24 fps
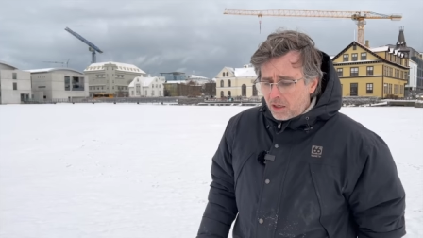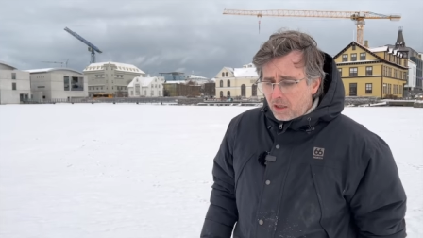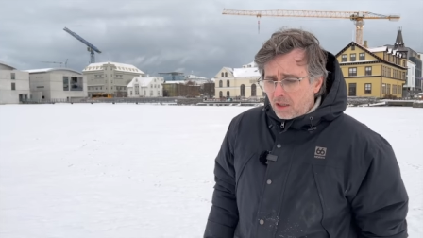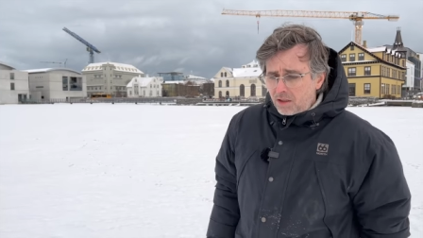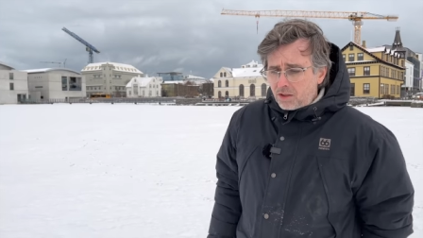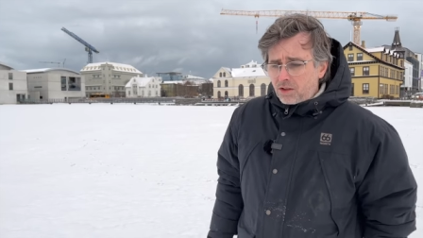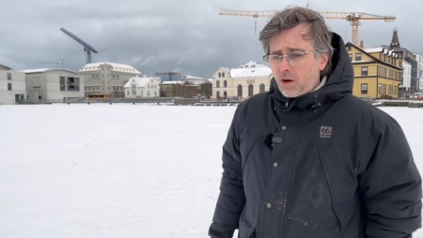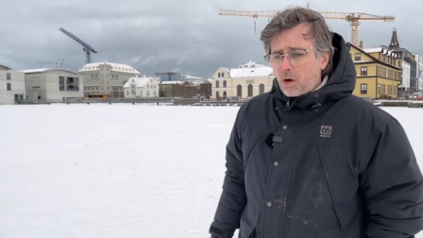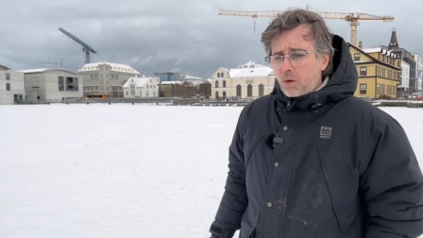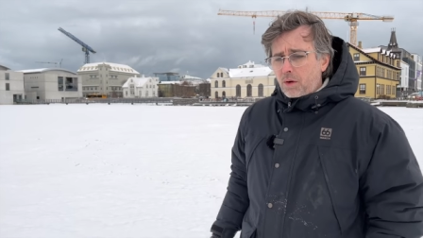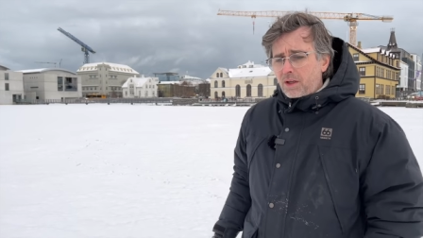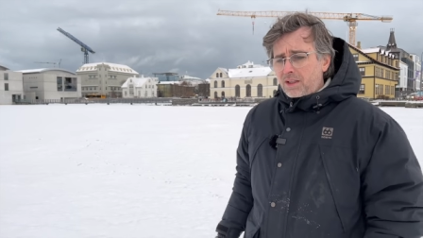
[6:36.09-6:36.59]

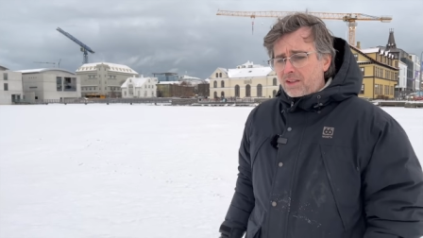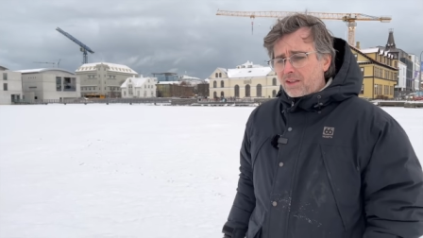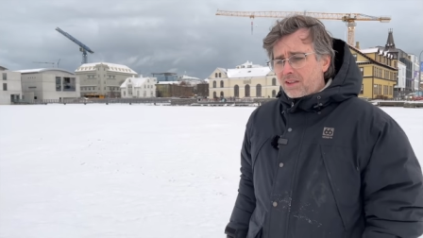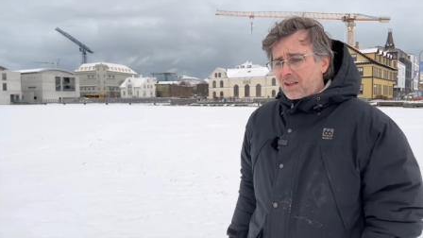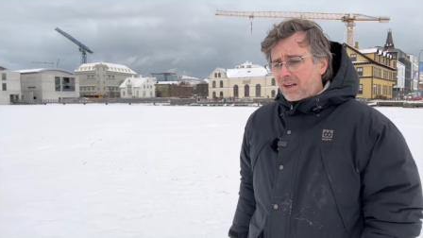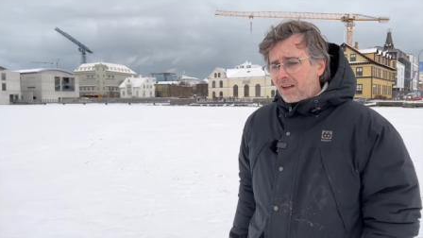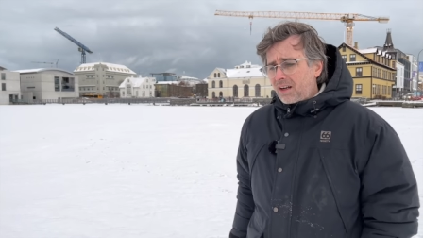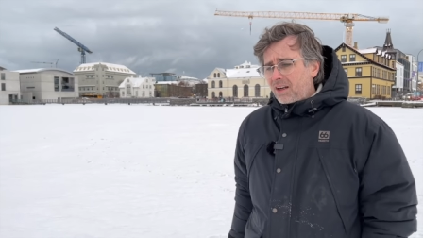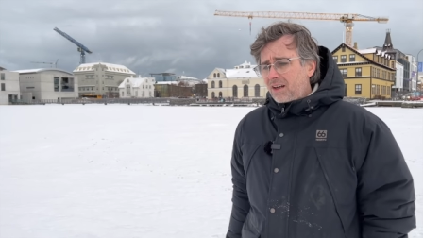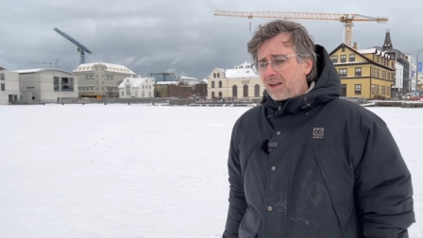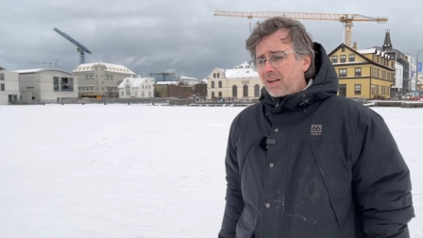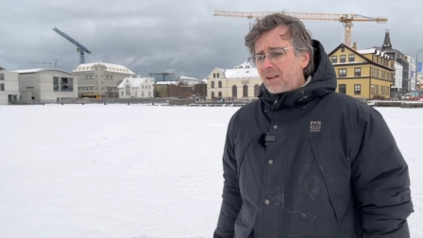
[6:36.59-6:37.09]
so it's
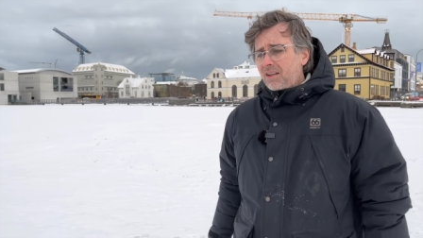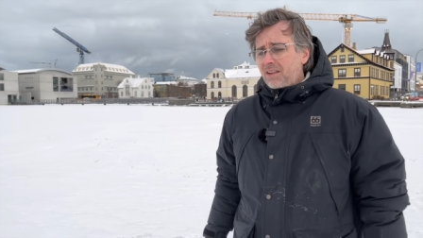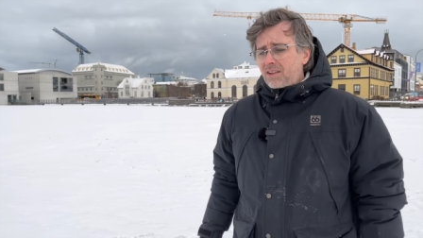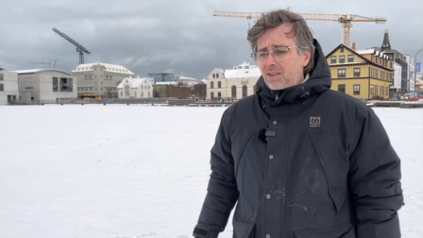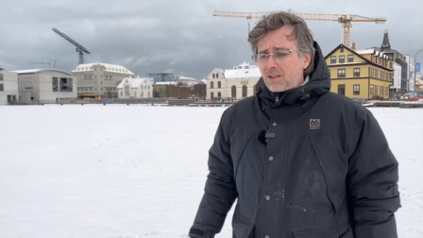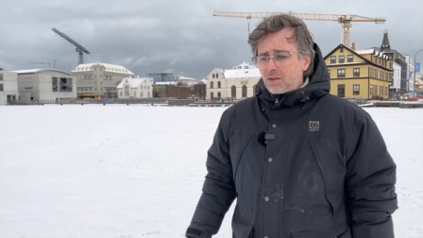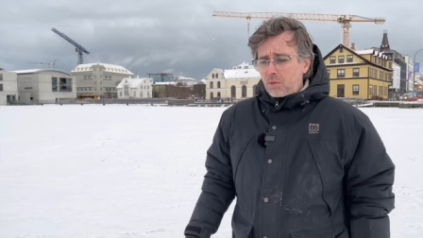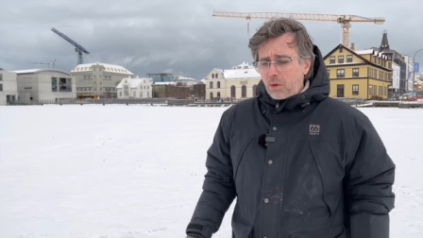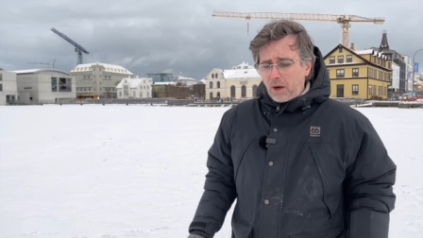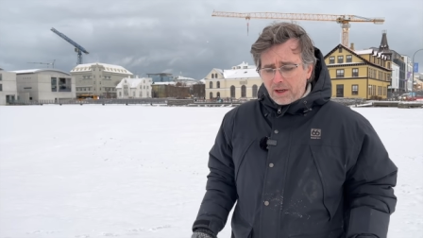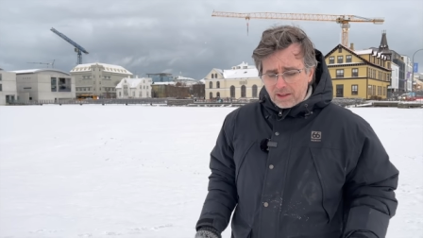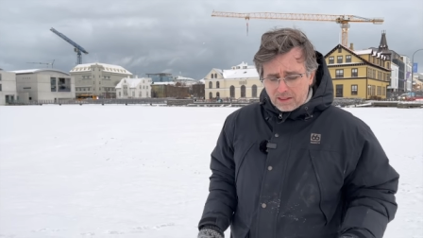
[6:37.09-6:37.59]
uh, it's
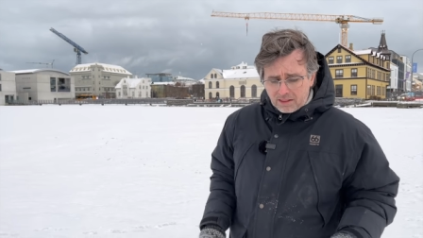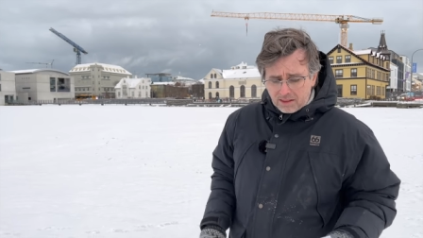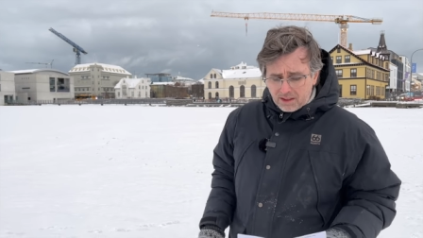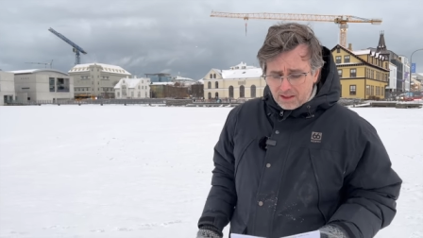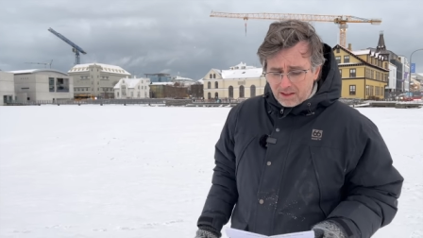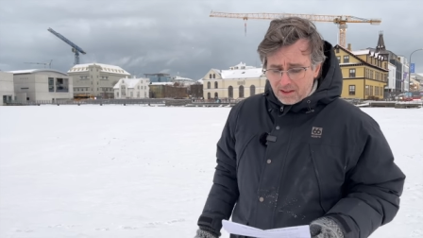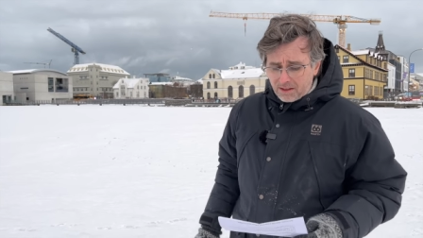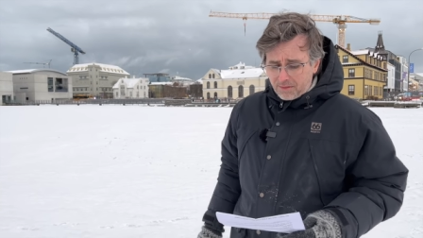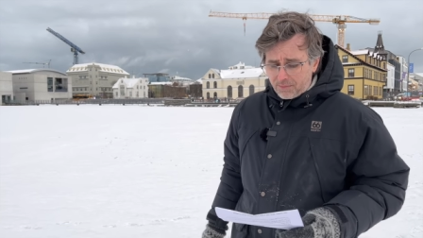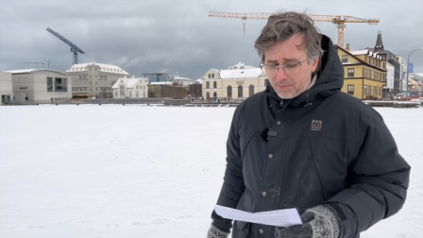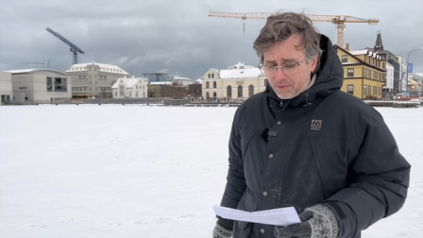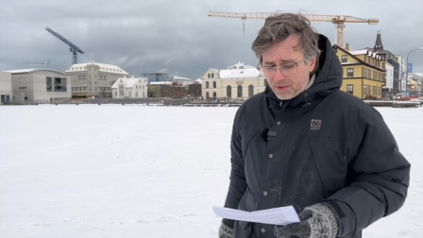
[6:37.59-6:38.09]
quite
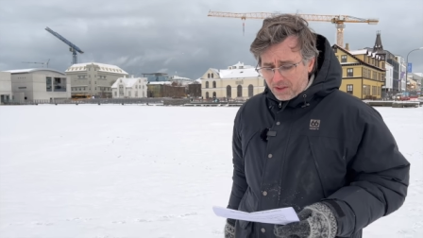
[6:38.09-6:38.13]
the